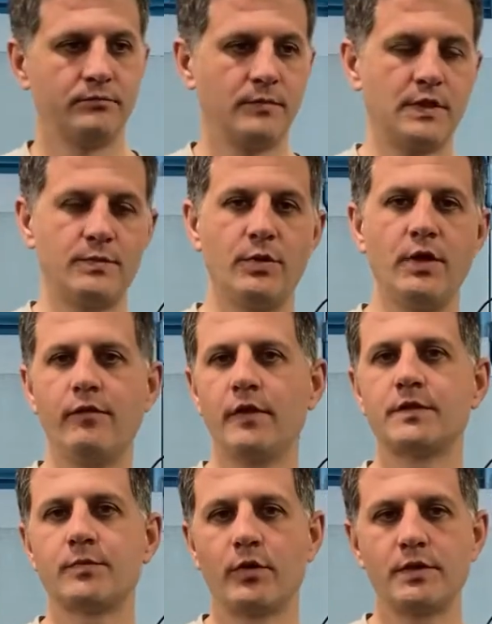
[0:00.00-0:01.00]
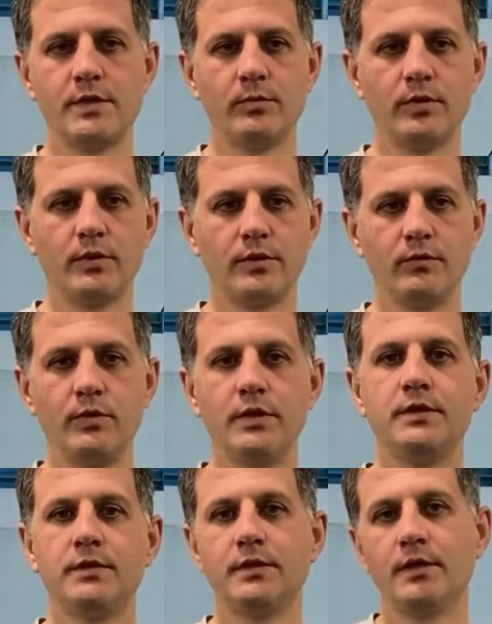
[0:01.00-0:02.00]
as briefly as possible,
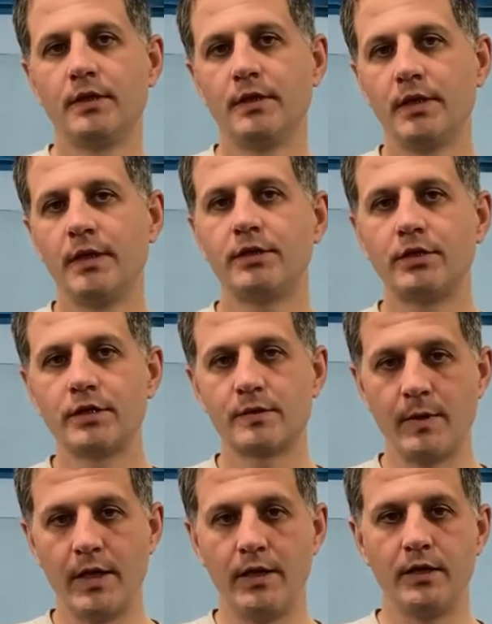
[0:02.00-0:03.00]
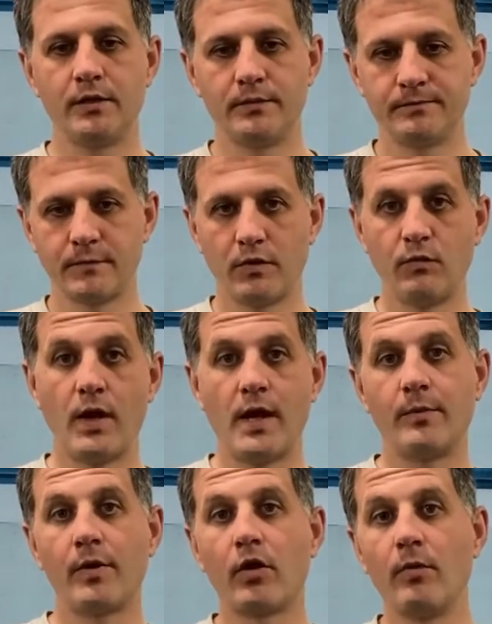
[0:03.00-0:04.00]
with later explaining why
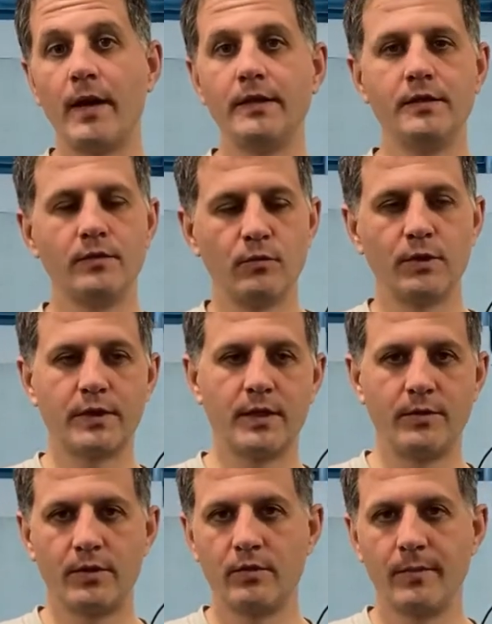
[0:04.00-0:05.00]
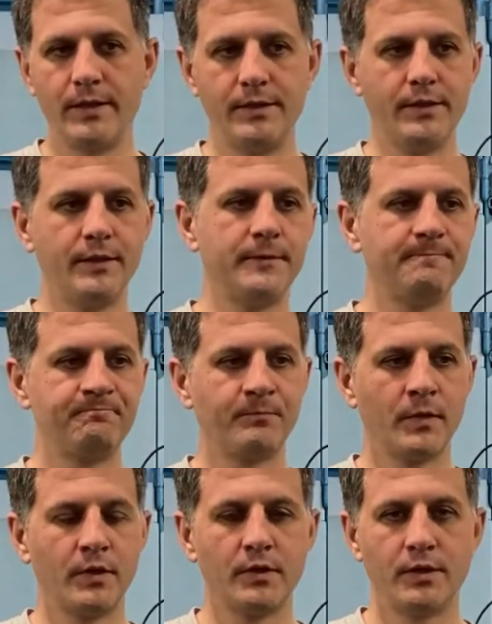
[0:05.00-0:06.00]
I'm recommending what I'm recommending.
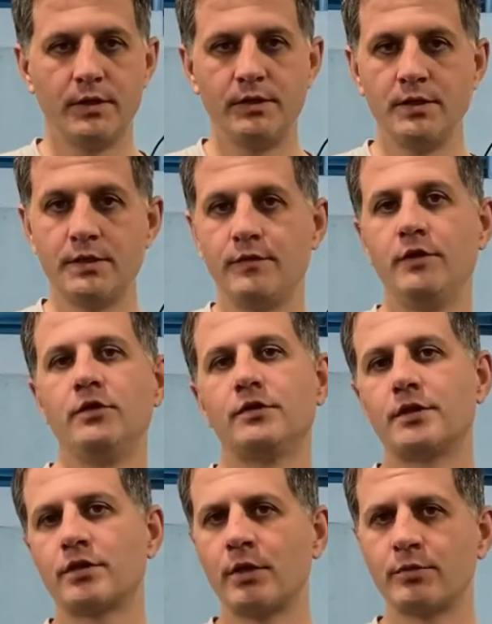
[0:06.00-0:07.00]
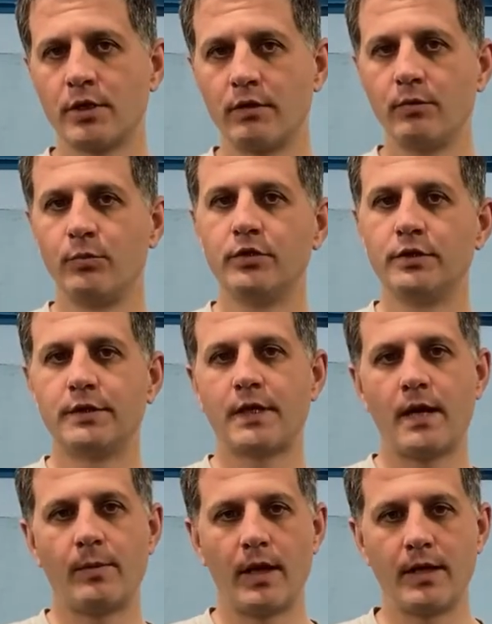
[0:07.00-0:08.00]
In this video's description I will put a
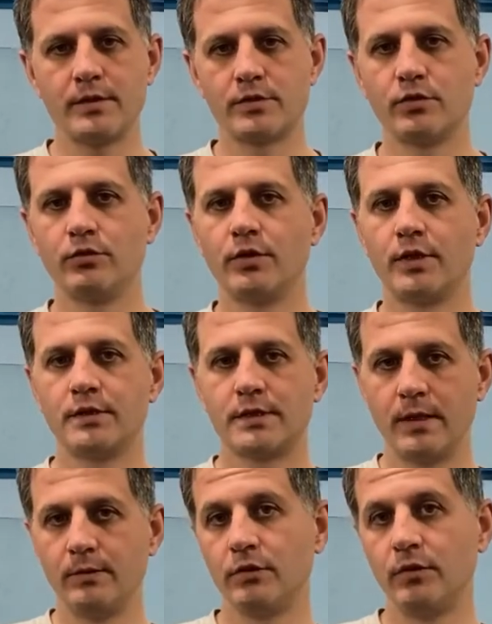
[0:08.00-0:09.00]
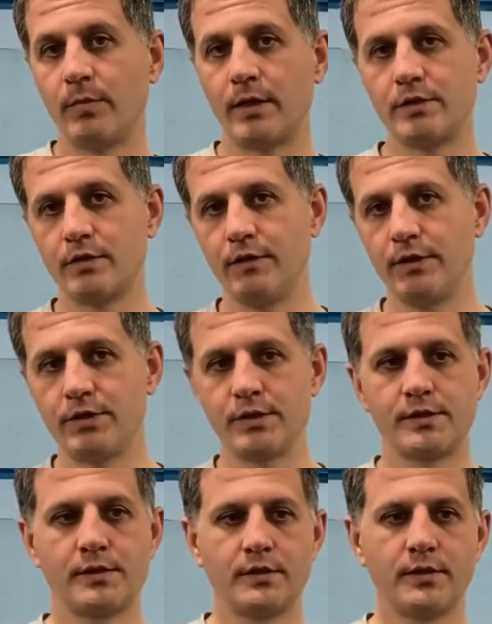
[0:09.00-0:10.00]
timeline so you can skip to the parts of
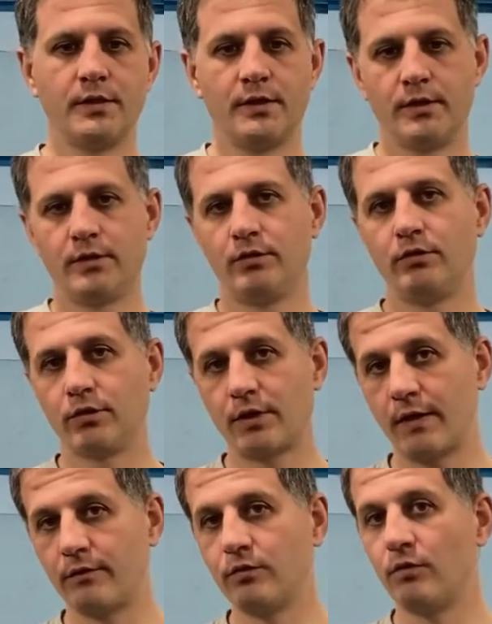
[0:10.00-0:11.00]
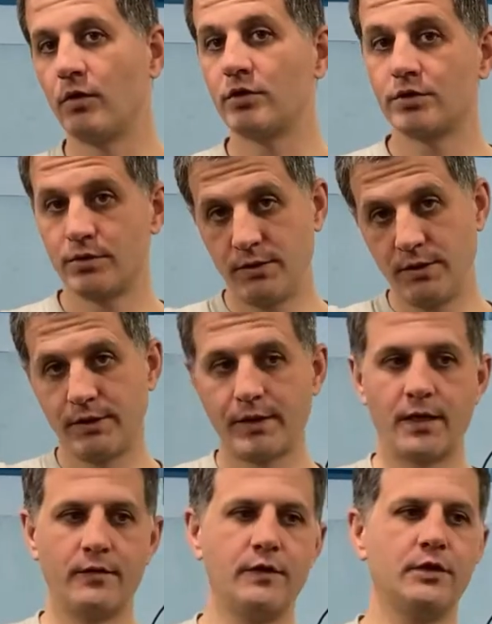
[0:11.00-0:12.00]
interest, not have to watch the
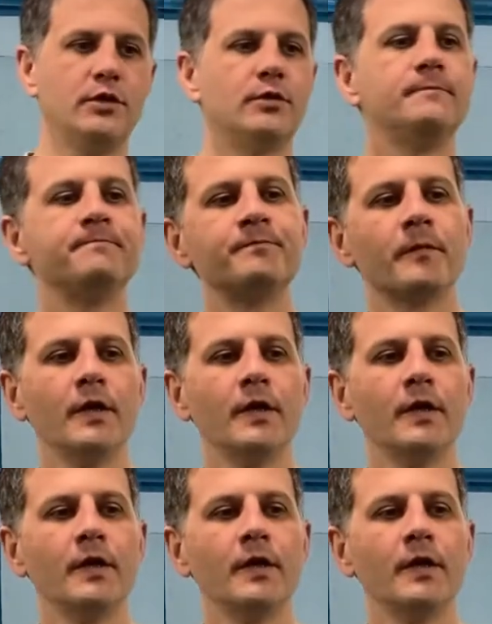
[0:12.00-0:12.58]
entire video.